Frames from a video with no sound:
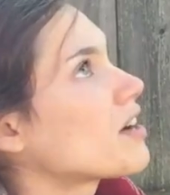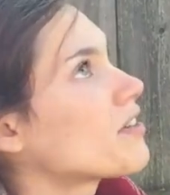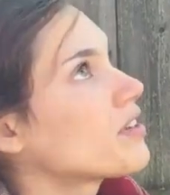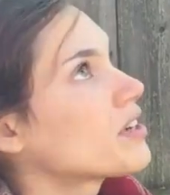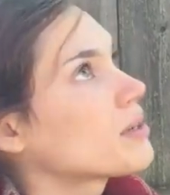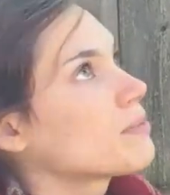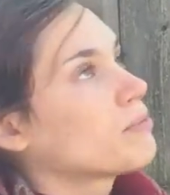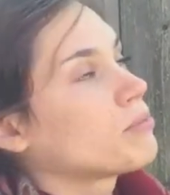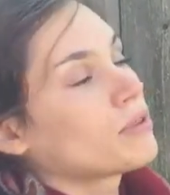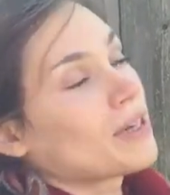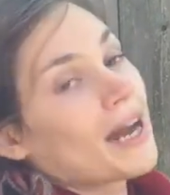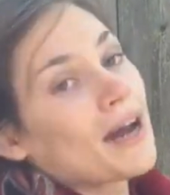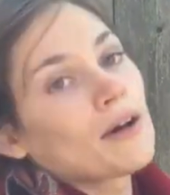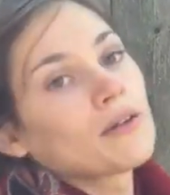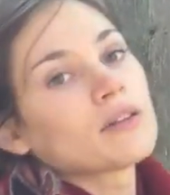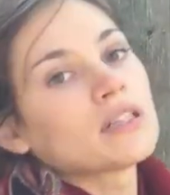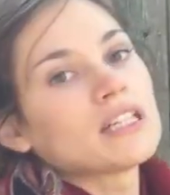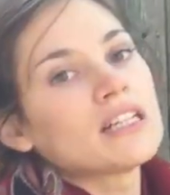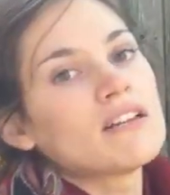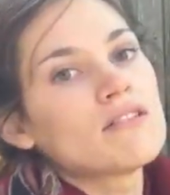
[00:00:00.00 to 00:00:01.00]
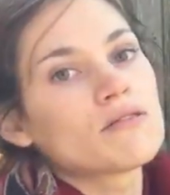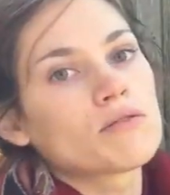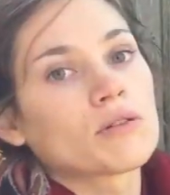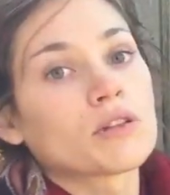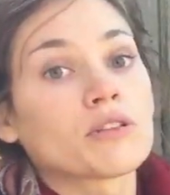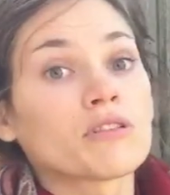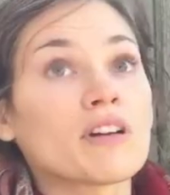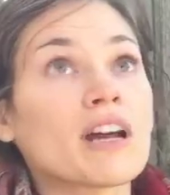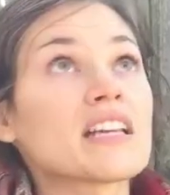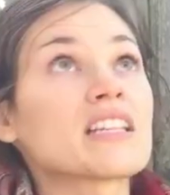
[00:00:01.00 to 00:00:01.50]
covered in brown leaves
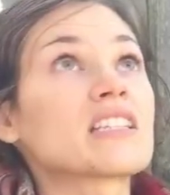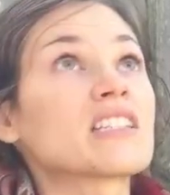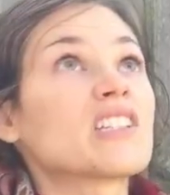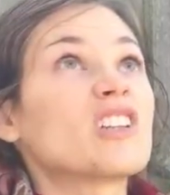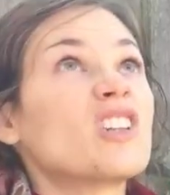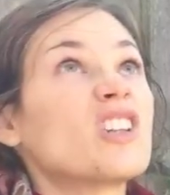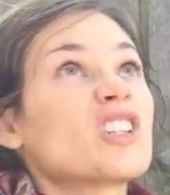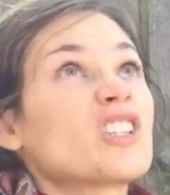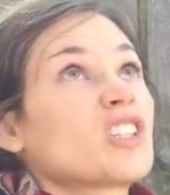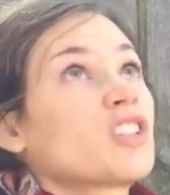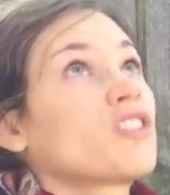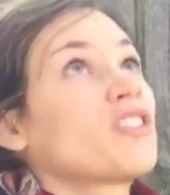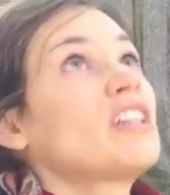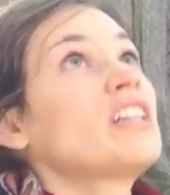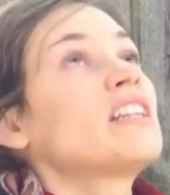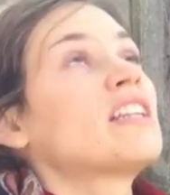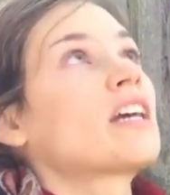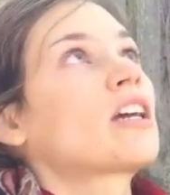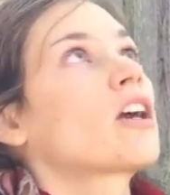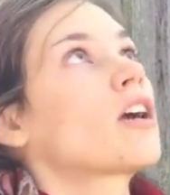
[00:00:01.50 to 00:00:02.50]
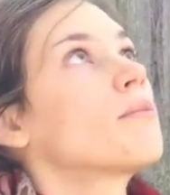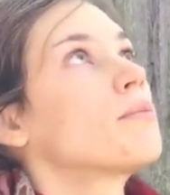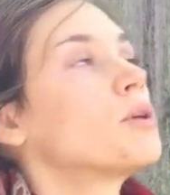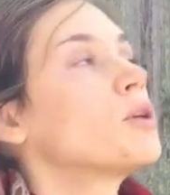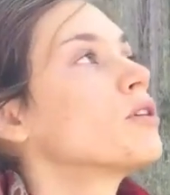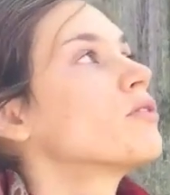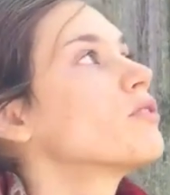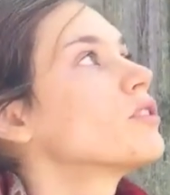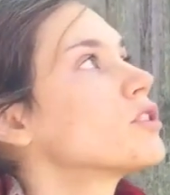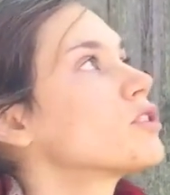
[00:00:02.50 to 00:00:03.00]
when the rest still looks green like our
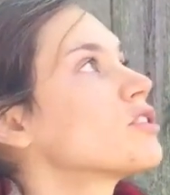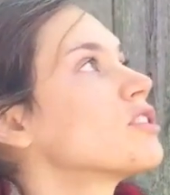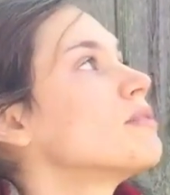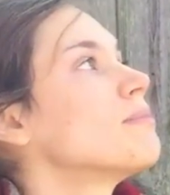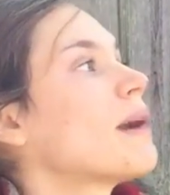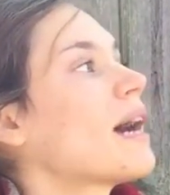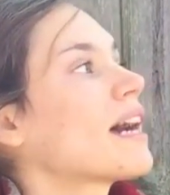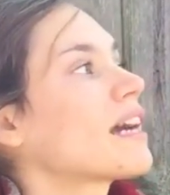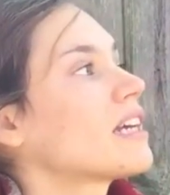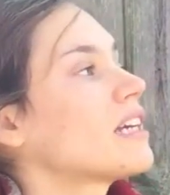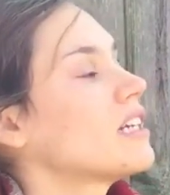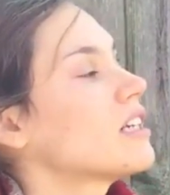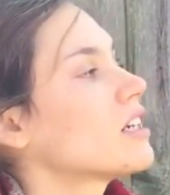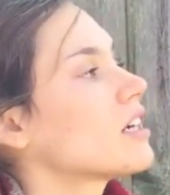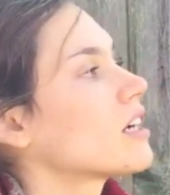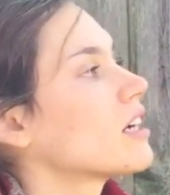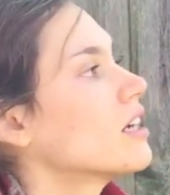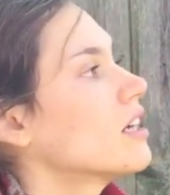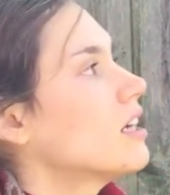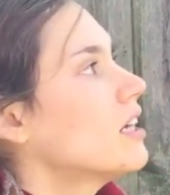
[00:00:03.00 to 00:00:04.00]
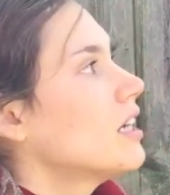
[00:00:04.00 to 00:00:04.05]
beautiful tree back here?